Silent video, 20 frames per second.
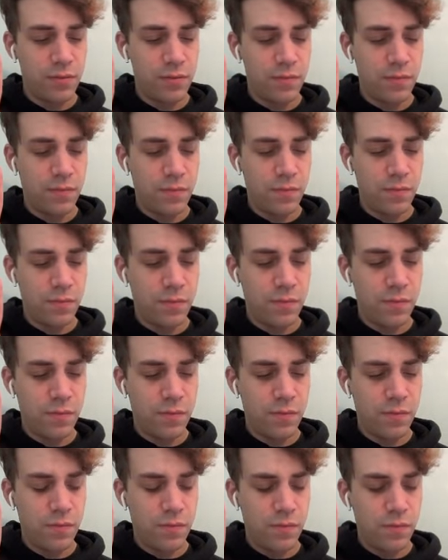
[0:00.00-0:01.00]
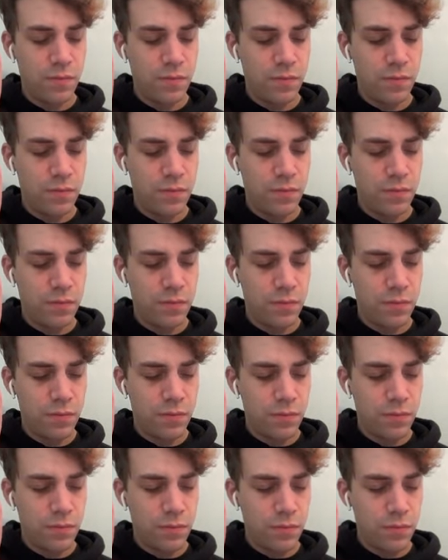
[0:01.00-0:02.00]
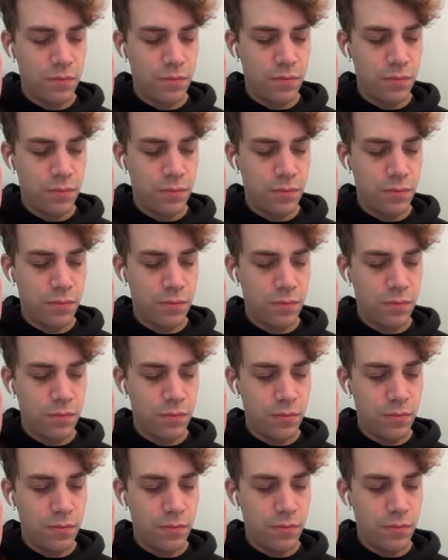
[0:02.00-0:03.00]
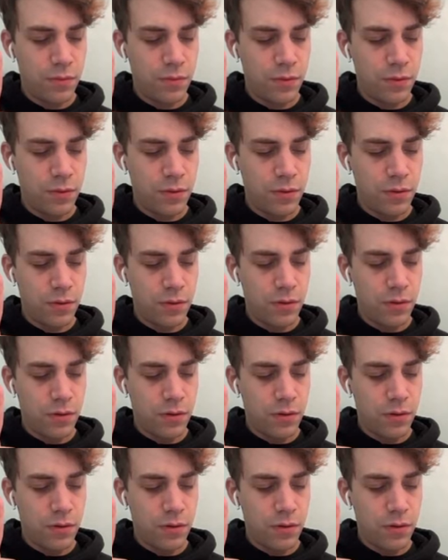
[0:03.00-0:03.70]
No one is speaking in this clip.